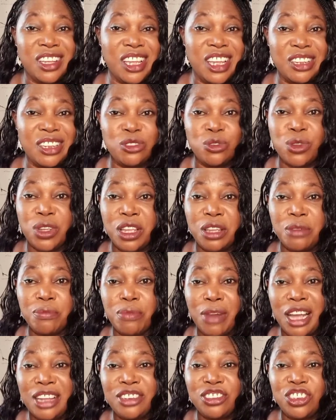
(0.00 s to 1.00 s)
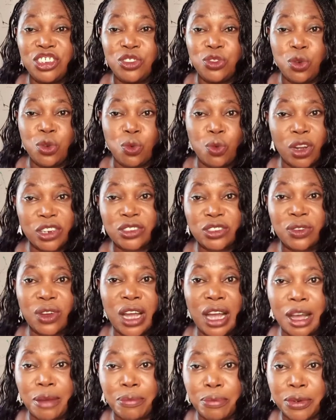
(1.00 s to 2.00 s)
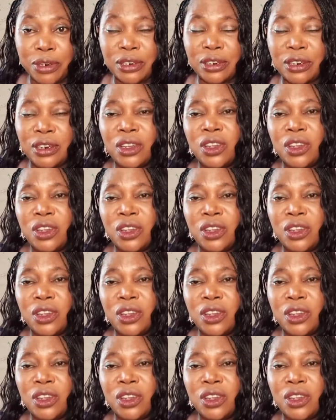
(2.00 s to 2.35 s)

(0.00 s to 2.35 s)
it will imagine you what will happen.